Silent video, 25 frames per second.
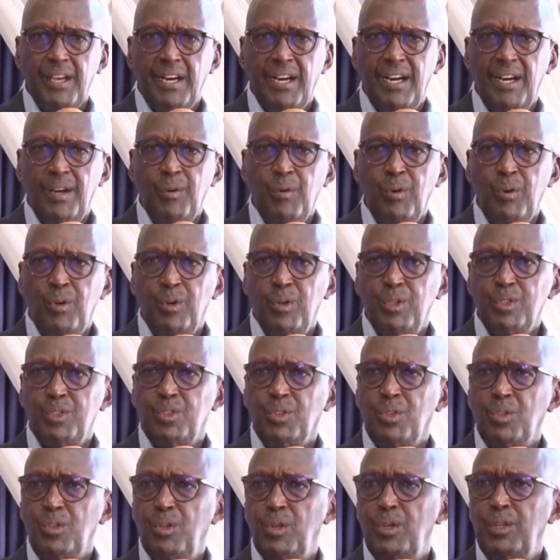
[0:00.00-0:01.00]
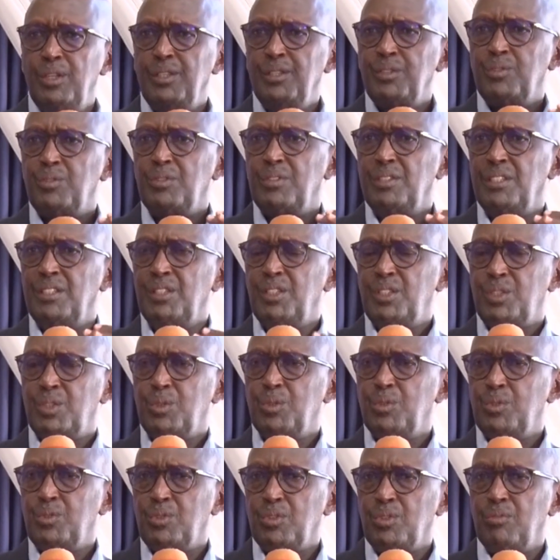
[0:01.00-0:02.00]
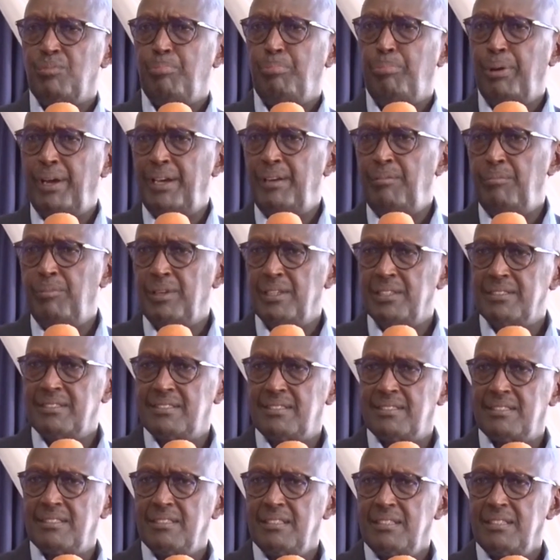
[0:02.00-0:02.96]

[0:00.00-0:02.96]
I will not go into the issues of payments.